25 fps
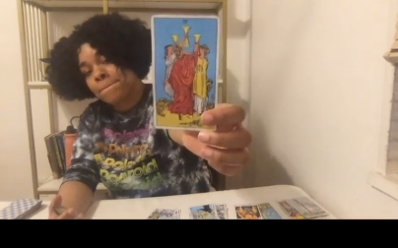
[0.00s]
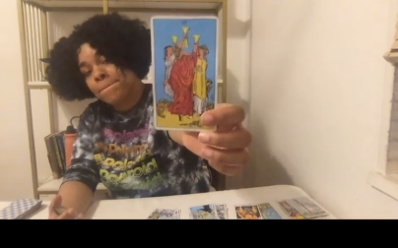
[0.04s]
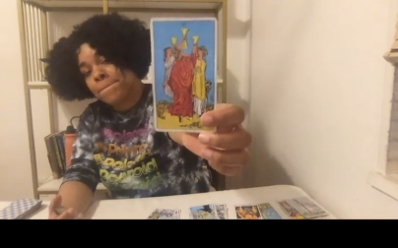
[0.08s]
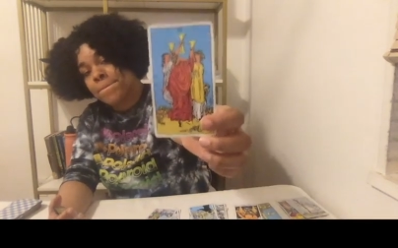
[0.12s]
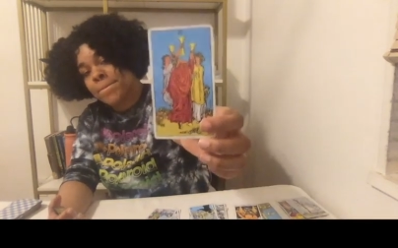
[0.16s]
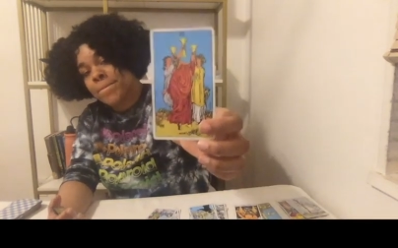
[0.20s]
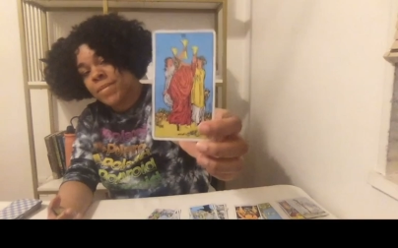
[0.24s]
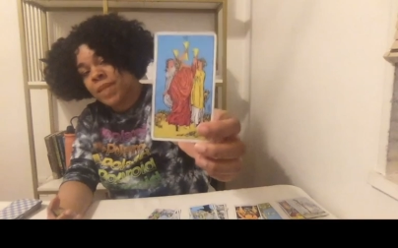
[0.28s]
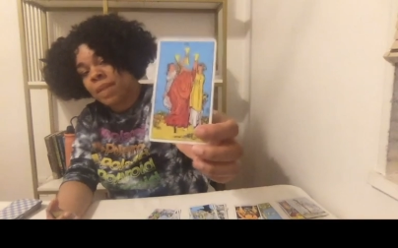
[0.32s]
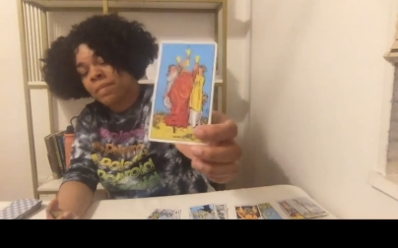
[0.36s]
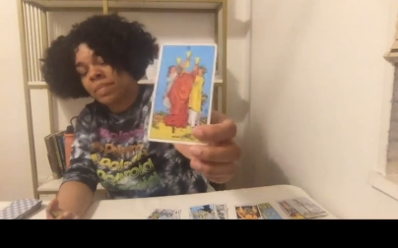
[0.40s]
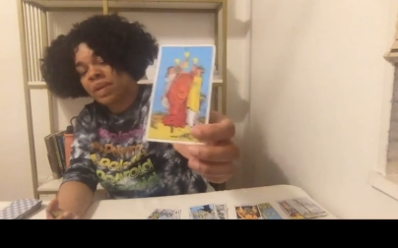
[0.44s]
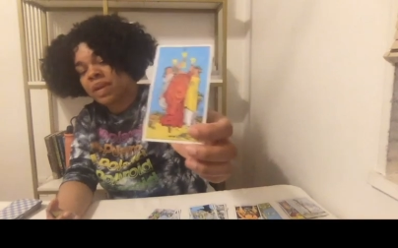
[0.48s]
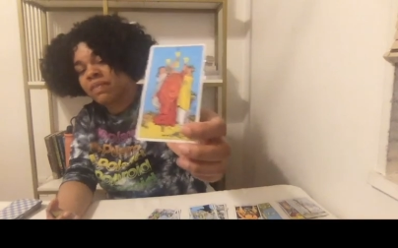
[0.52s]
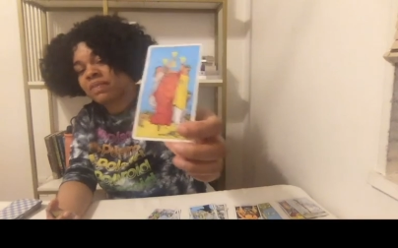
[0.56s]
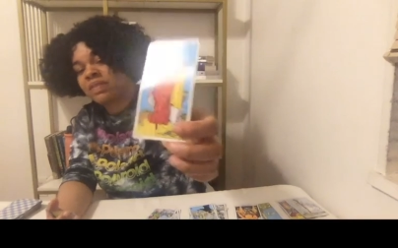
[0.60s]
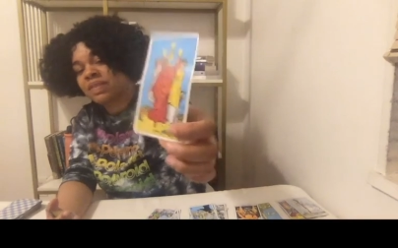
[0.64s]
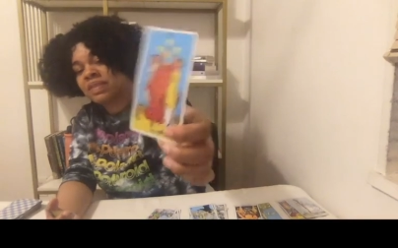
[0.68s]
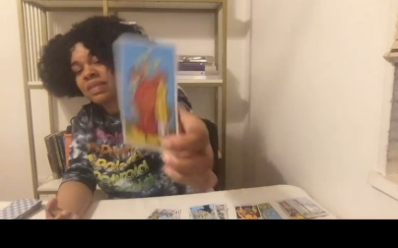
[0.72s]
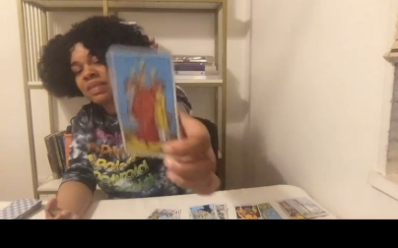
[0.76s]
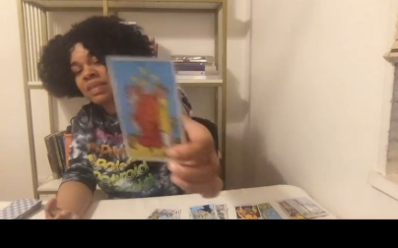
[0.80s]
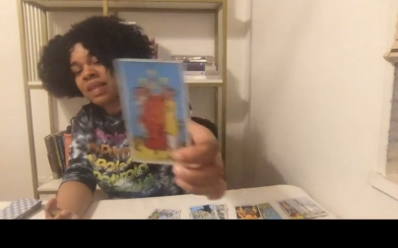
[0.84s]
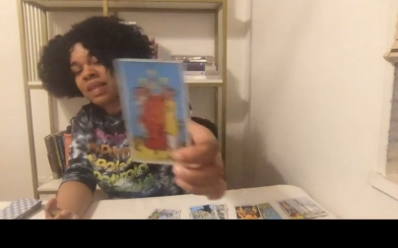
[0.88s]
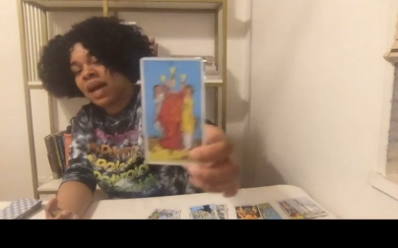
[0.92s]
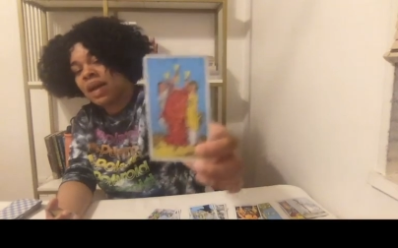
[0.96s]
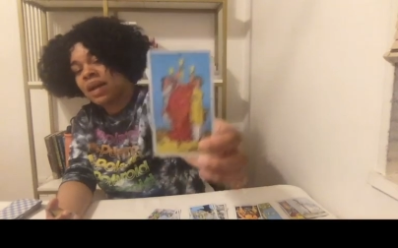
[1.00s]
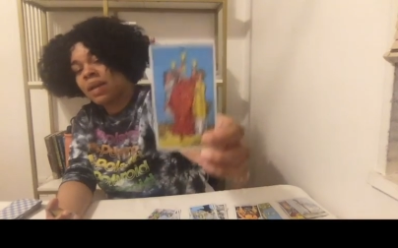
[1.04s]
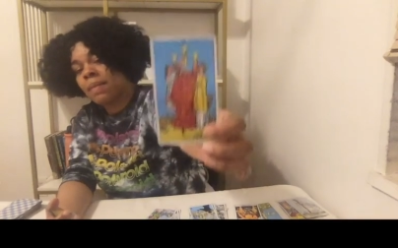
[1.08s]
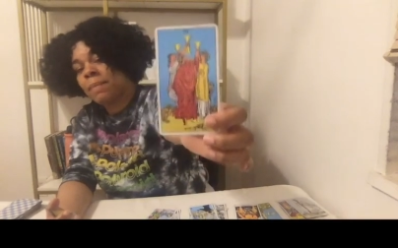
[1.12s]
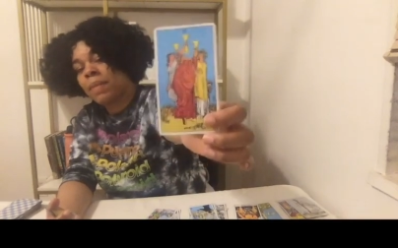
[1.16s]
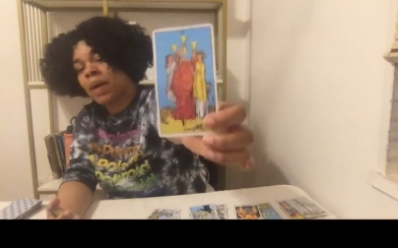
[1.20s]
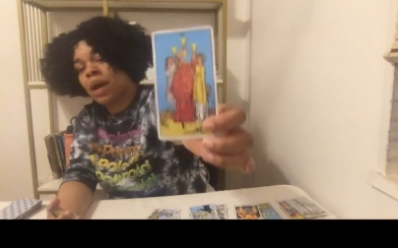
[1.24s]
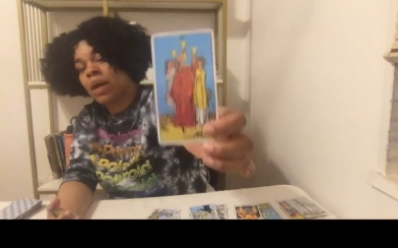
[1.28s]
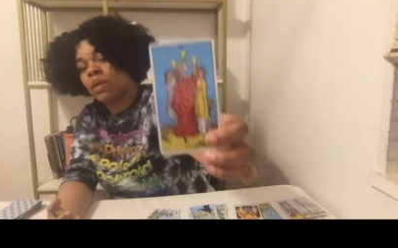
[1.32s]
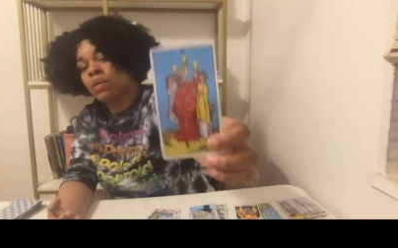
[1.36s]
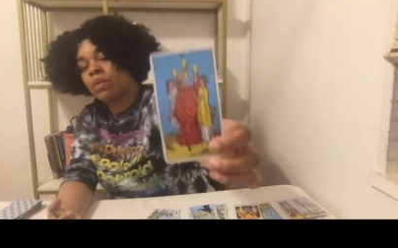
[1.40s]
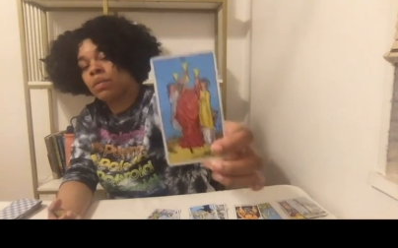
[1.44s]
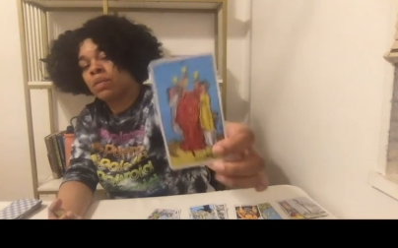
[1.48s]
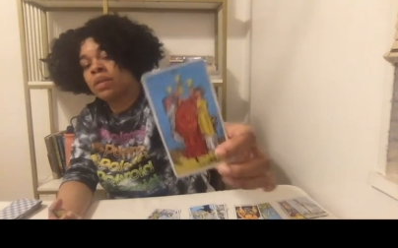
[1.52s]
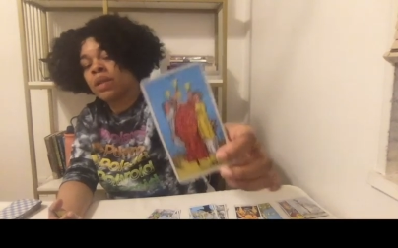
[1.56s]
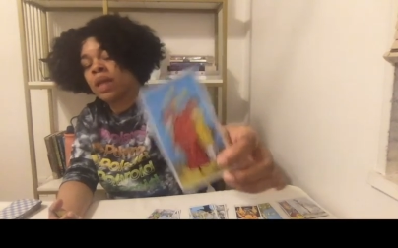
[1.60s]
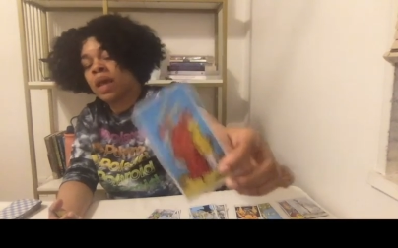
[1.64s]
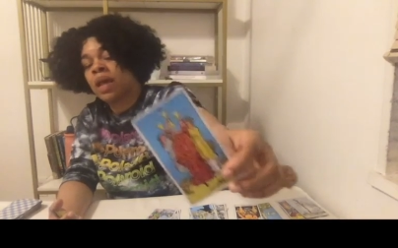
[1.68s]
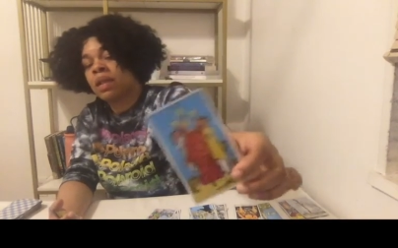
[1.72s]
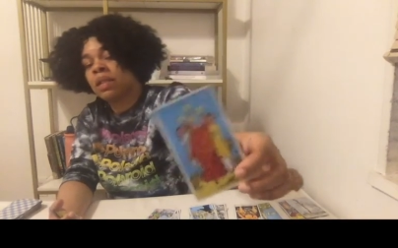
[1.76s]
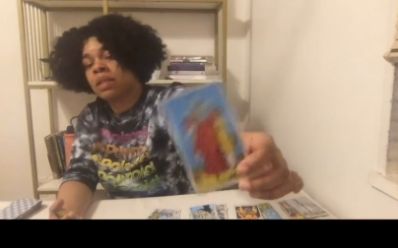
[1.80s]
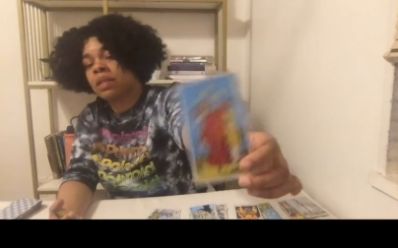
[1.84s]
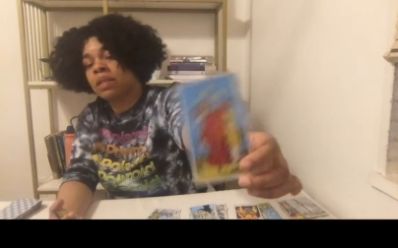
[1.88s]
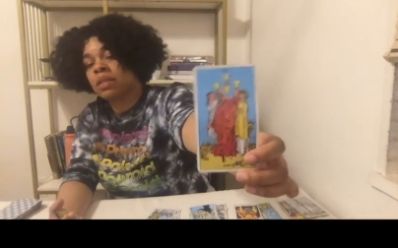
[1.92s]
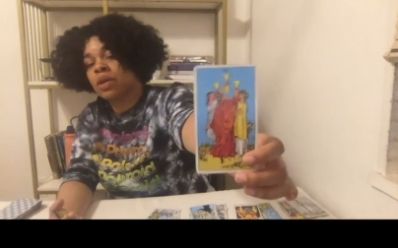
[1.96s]
But if it's not about
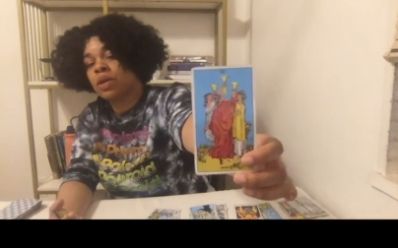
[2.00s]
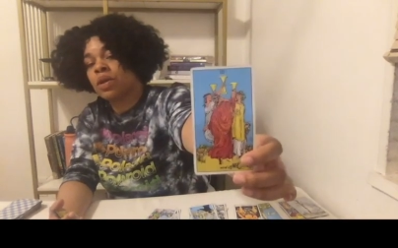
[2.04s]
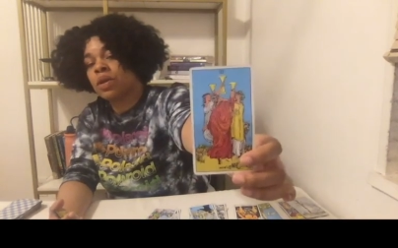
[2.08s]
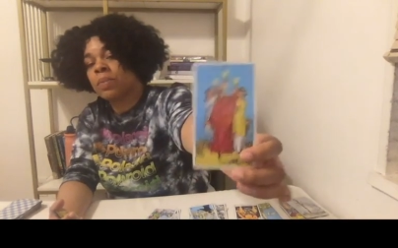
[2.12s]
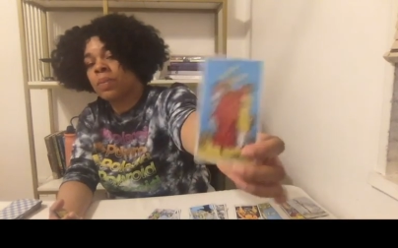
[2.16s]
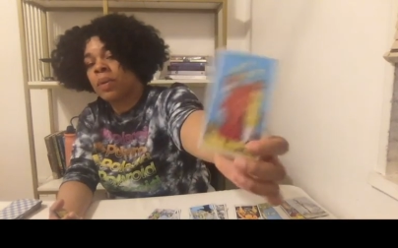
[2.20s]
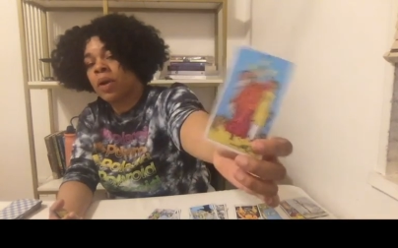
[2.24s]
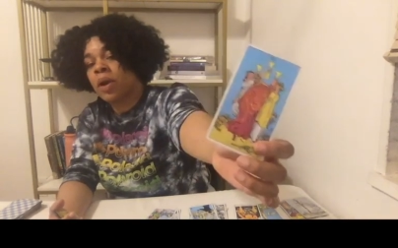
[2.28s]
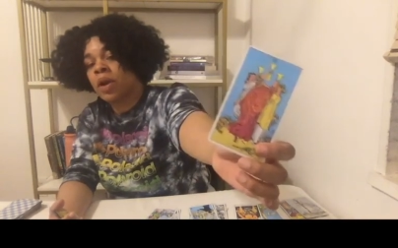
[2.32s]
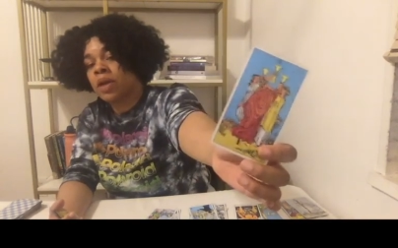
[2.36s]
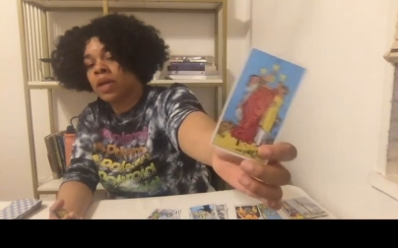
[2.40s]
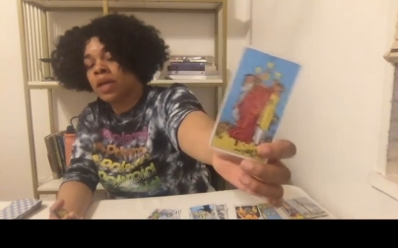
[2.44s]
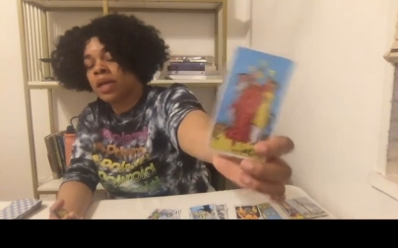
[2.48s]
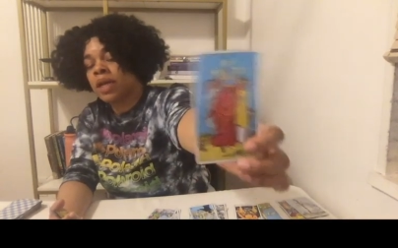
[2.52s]
that third party